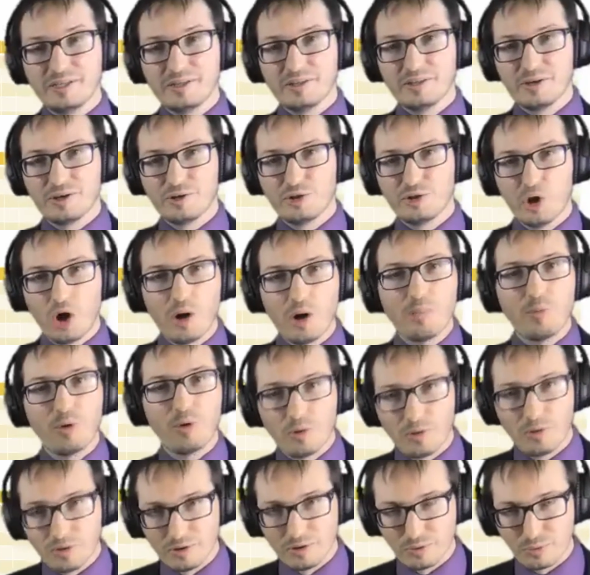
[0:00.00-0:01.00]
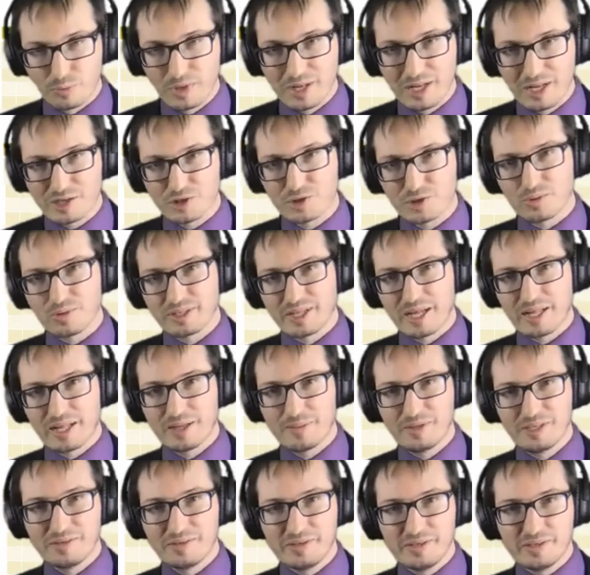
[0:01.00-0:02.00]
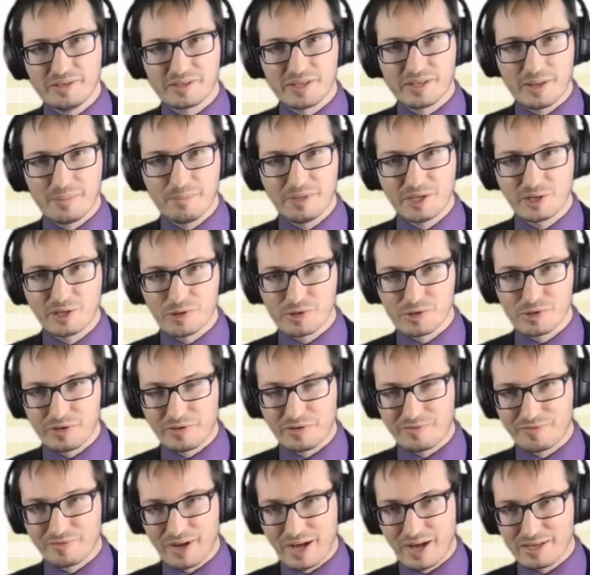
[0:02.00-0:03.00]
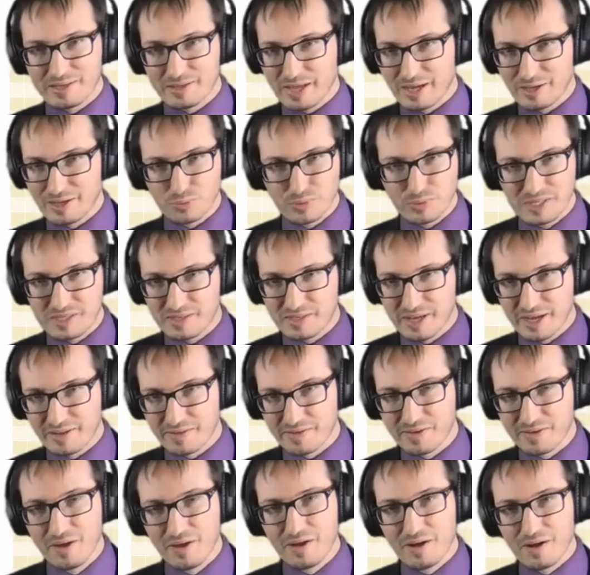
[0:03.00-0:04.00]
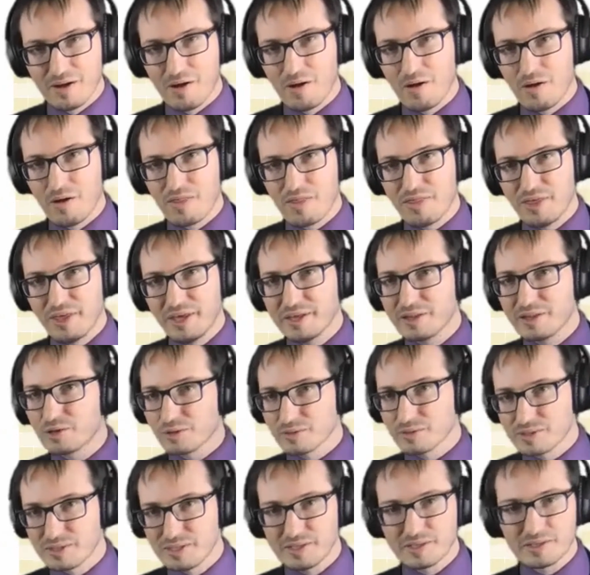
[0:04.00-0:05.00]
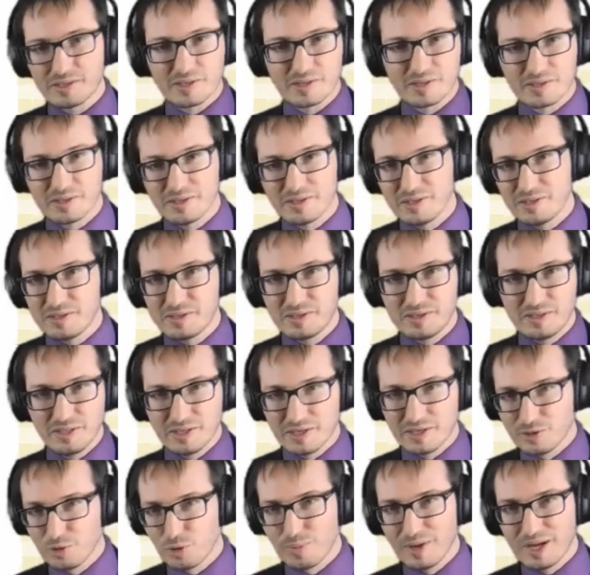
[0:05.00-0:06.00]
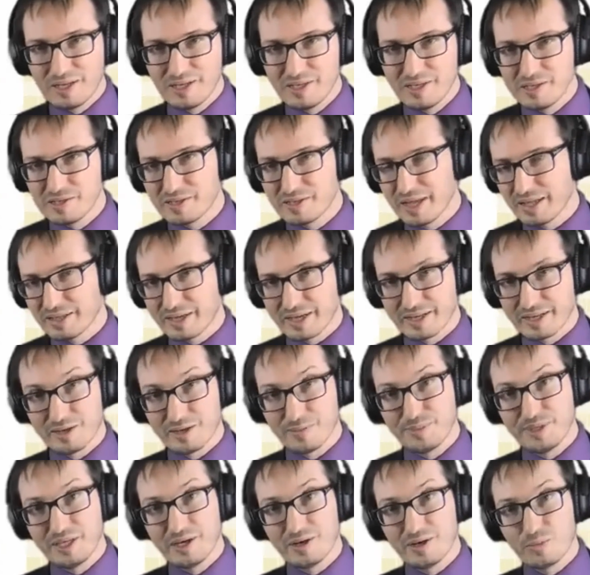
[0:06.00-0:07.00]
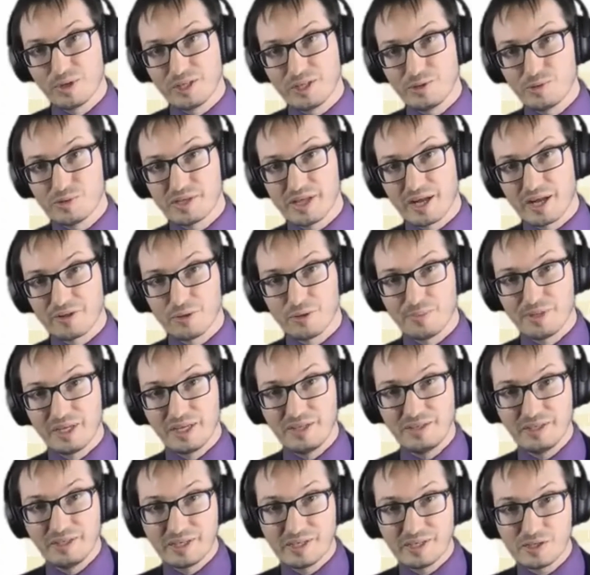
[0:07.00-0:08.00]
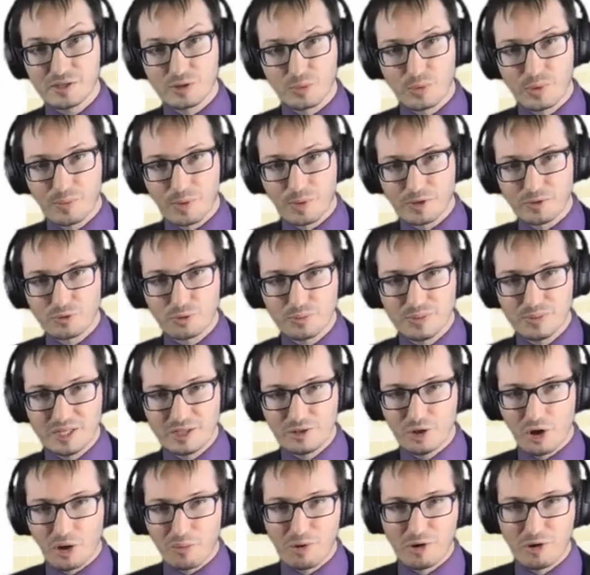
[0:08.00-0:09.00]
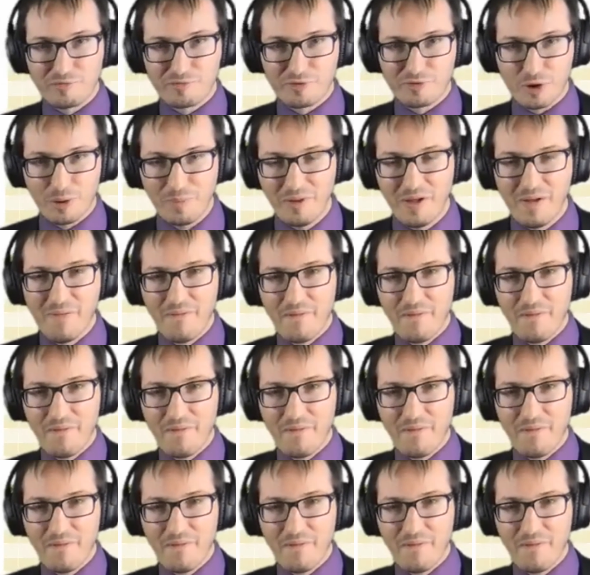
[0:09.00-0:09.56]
in a normal relational database system because of, as we said, the inconsistencies, the anomalies that can appear when you start updating it. So we want to be normal form.